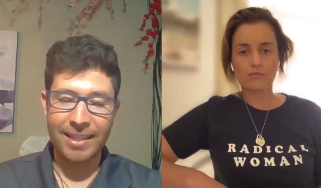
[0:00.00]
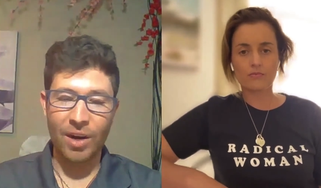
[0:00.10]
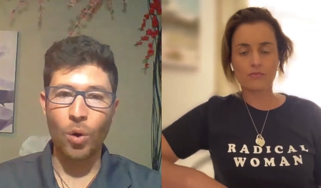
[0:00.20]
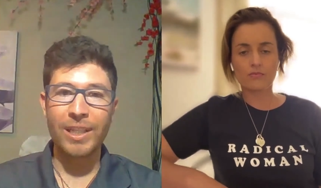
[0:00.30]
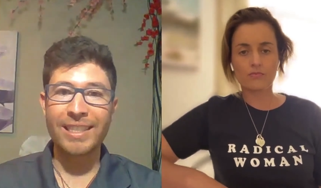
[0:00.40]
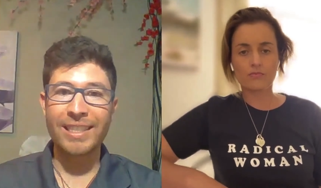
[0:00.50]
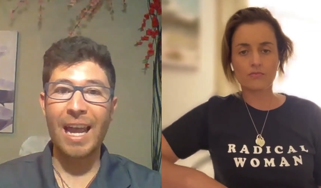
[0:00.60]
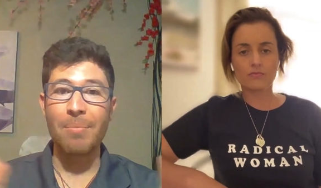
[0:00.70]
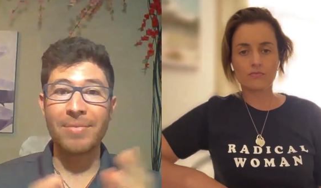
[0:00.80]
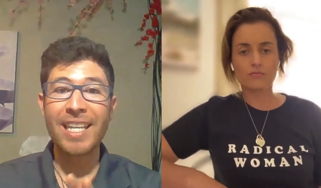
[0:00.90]
Speaker 1: that all the
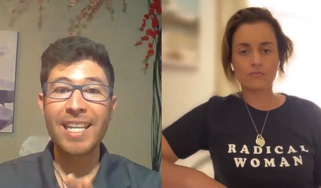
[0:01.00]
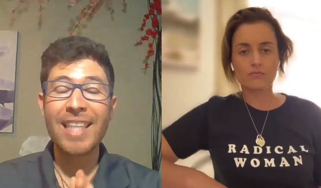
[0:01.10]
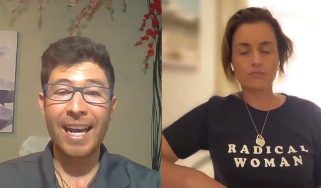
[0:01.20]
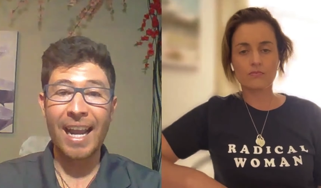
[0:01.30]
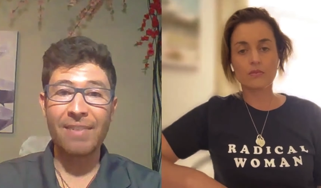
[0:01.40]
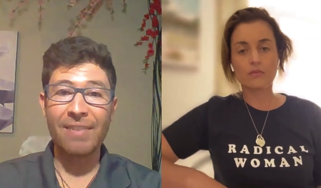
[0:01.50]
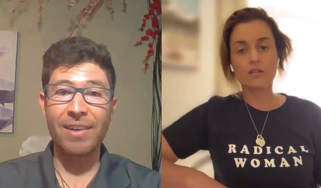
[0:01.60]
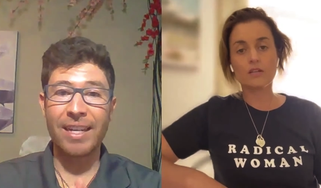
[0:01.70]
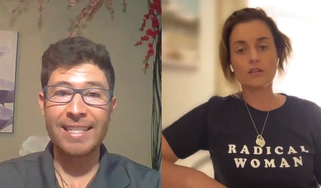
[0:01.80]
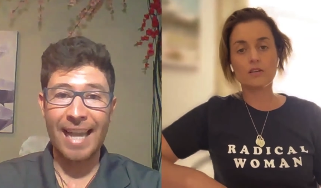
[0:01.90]
time did that
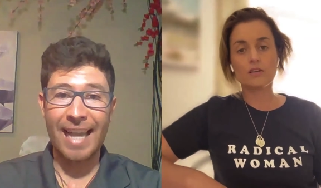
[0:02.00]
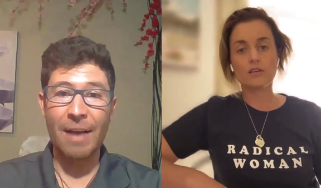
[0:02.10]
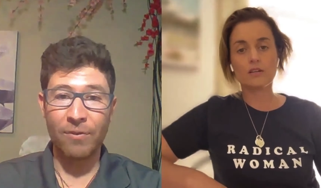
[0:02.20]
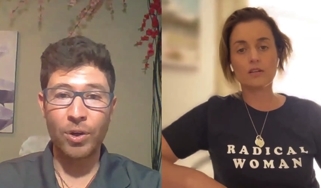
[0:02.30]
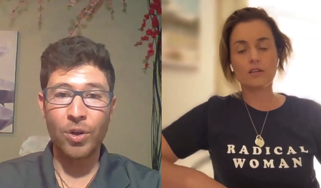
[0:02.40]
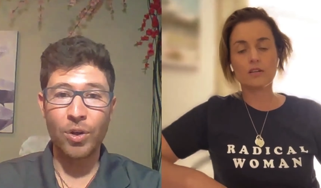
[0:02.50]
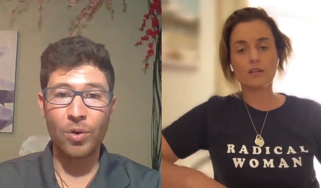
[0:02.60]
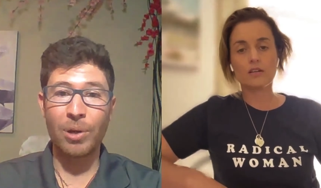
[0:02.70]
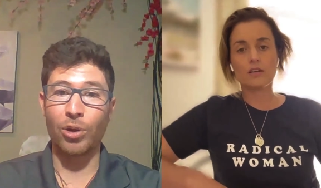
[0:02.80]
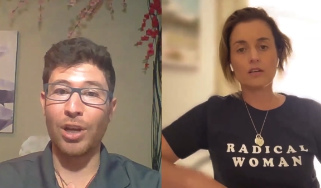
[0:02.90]
ever ease up for
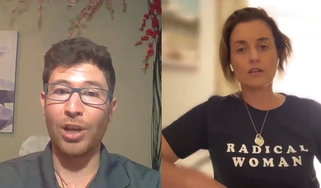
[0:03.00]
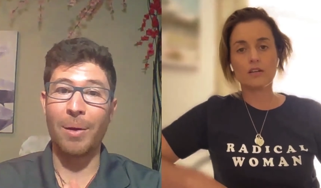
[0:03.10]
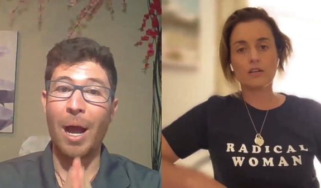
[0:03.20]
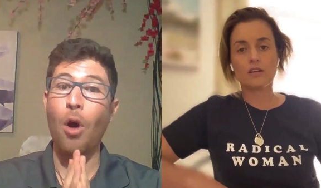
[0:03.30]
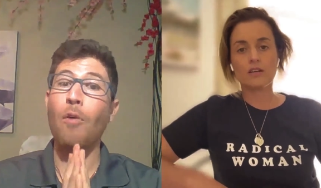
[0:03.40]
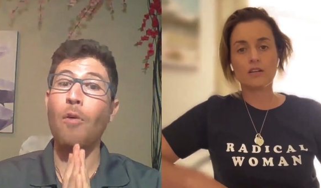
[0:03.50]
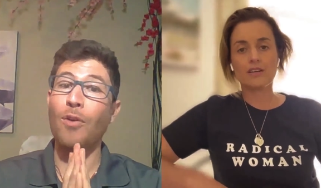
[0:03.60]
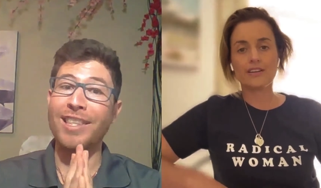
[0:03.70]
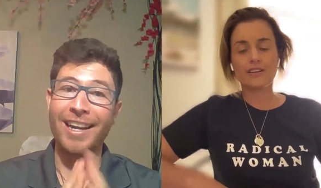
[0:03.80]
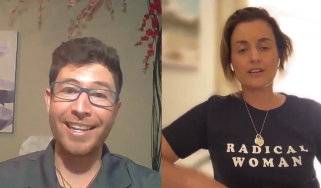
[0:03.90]
you because uh, uh
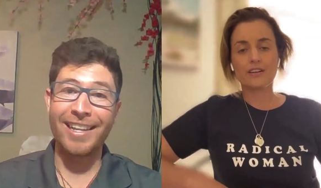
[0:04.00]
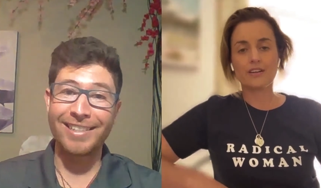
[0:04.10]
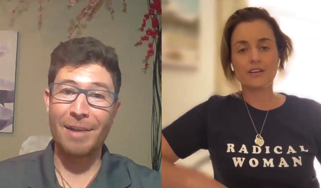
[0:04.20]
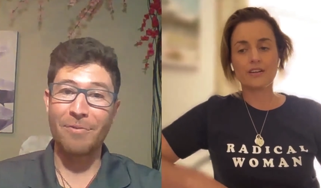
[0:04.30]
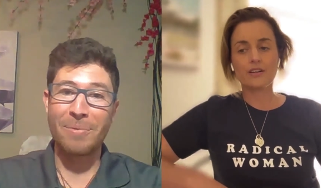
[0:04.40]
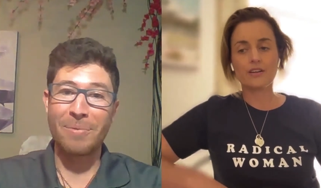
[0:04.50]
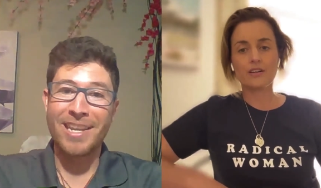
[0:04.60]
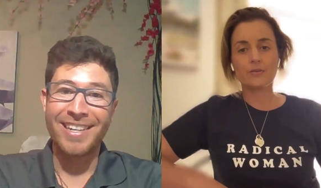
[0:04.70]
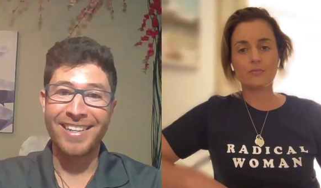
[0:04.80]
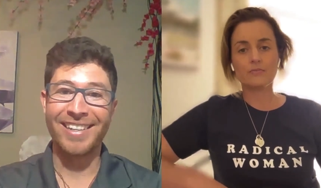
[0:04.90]
hopefully that eases up for
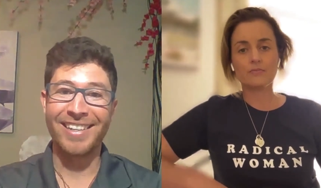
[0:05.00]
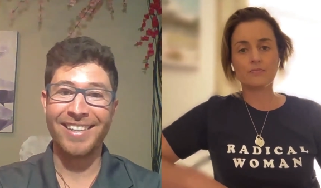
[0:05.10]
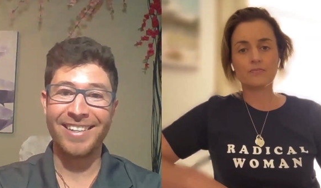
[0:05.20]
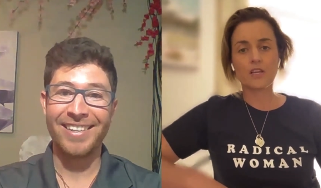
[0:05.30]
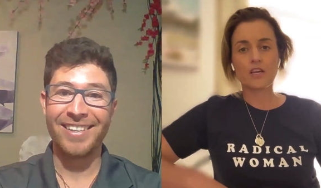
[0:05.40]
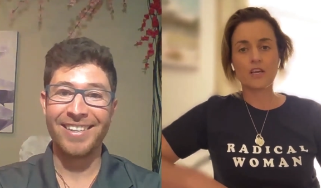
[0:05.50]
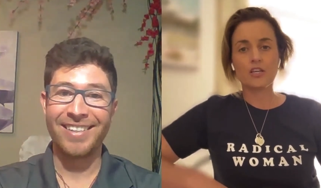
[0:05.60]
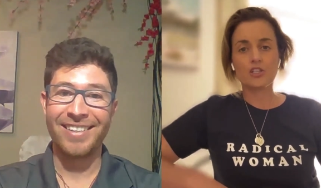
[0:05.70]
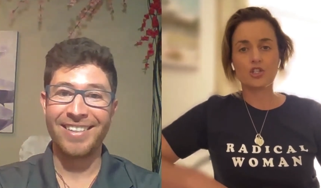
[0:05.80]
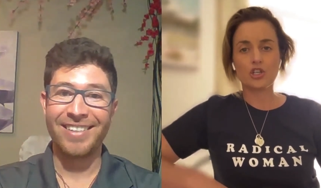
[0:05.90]
me
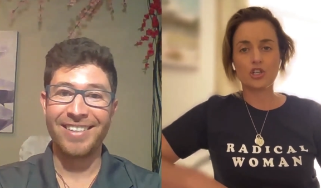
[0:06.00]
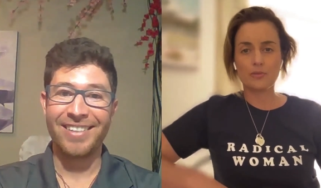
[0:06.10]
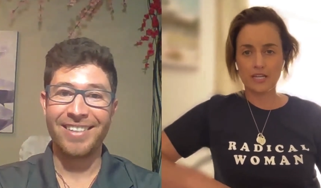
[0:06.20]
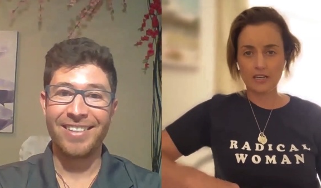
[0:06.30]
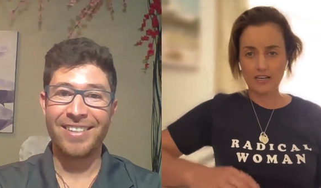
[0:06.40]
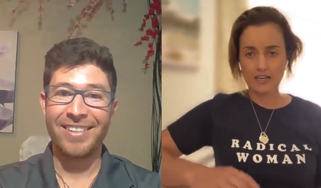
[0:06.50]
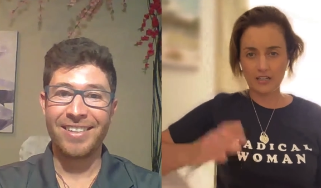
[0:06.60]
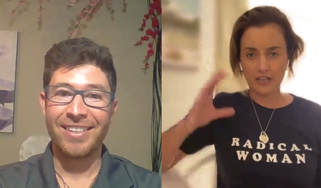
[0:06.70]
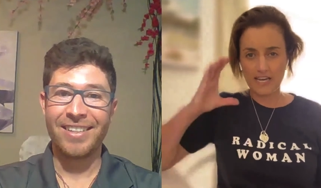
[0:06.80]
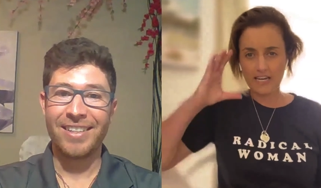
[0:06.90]
Speaker 2: do you mean like a
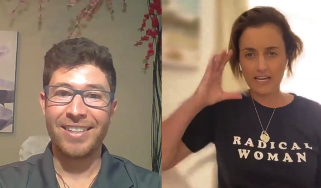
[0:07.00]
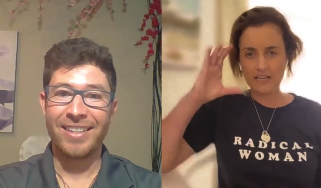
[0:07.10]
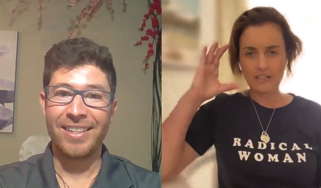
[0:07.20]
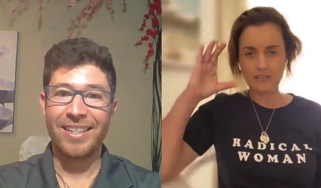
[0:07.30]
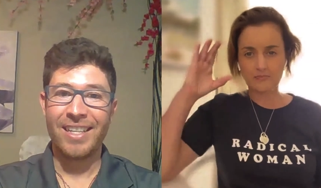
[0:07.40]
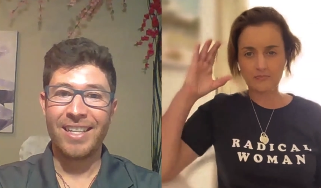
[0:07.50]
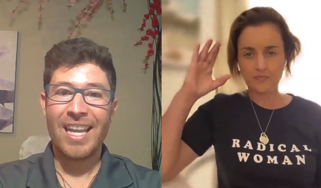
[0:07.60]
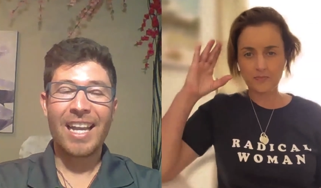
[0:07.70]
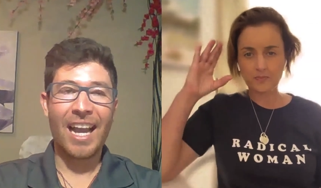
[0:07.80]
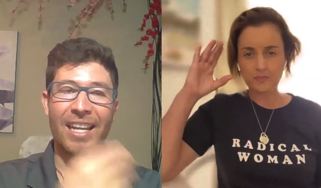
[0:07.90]
glare
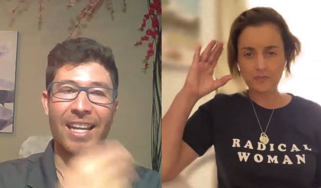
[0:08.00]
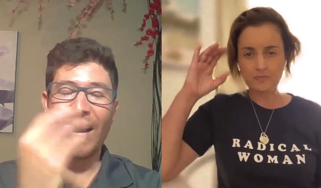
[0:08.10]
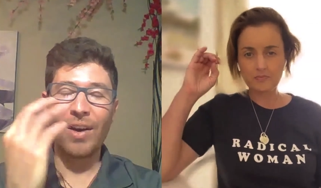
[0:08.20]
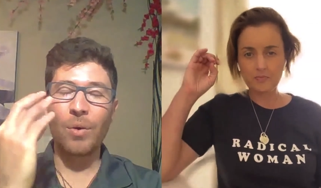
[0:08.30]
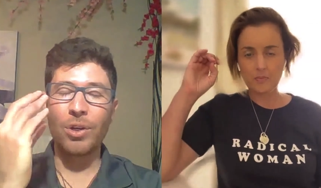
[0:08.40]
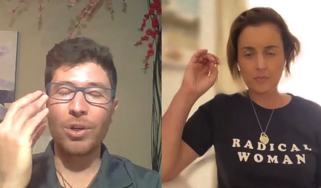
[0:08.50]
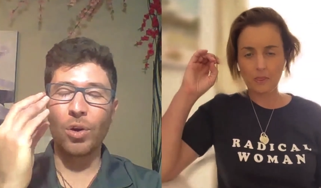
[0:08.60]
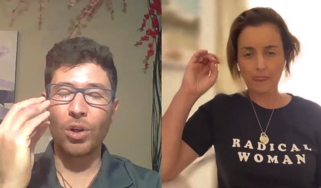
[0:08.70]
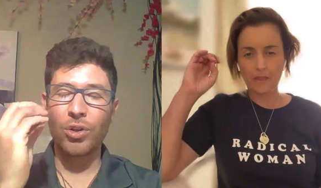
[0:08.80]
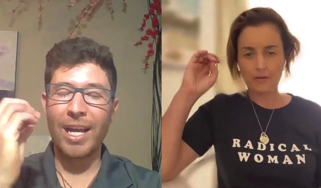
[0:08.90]
Speaker 1: kind, kind of like when you
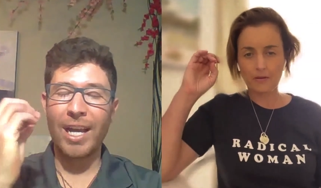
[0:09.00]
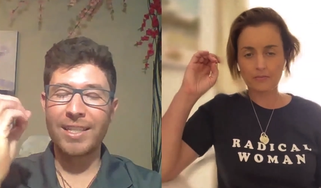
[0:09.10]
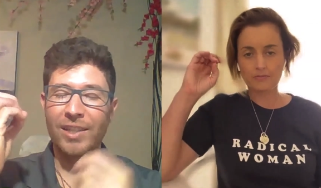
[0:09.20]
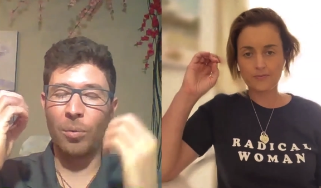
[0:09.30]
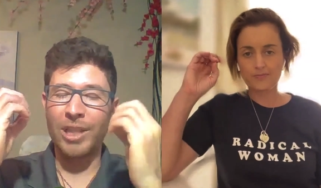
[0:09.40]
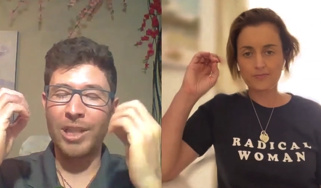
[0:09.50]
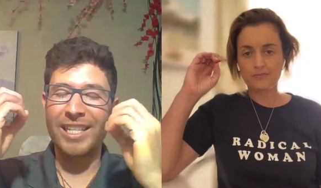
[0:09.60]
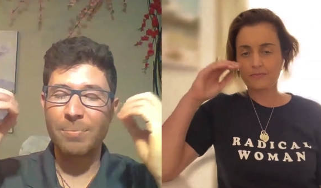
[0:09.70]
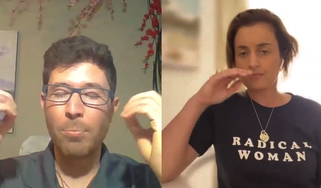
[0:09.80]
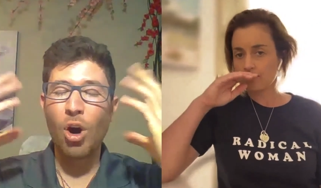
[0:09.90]
close your eyes it's almost like
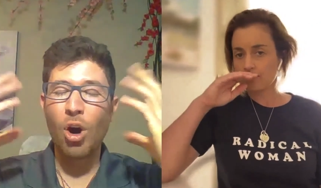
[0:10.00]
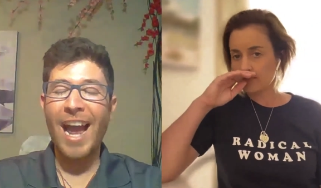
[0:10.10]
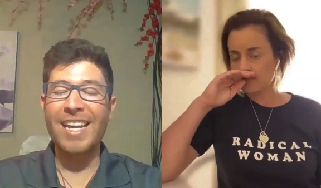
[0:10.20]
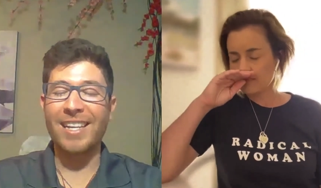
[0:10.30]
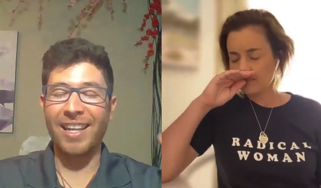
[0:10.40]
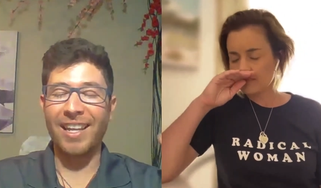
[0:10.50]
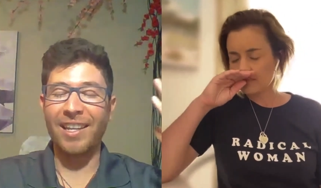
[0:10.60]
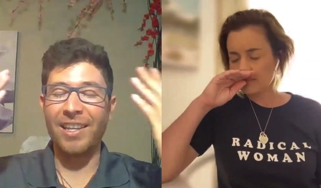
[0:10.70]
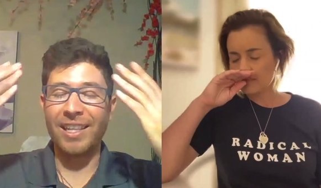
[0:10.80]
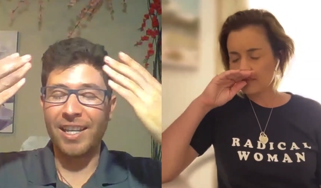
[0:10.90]
it's bright like
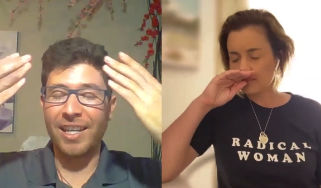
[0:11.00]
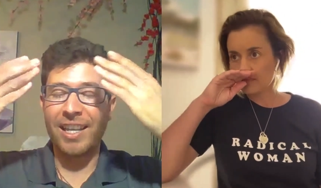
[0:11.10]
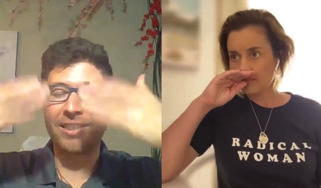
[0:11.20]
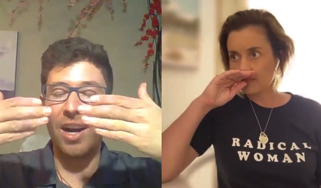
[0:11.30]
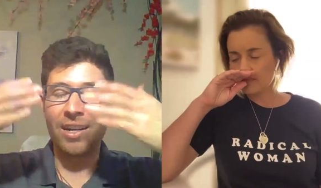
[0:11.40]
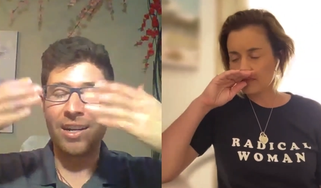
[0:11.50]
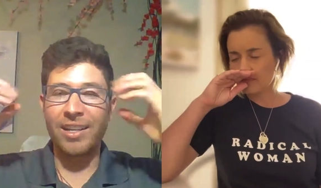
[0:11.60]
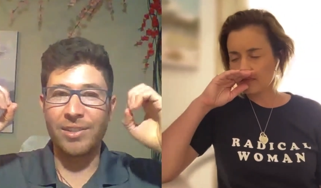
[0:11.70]
it, it doesn't get dark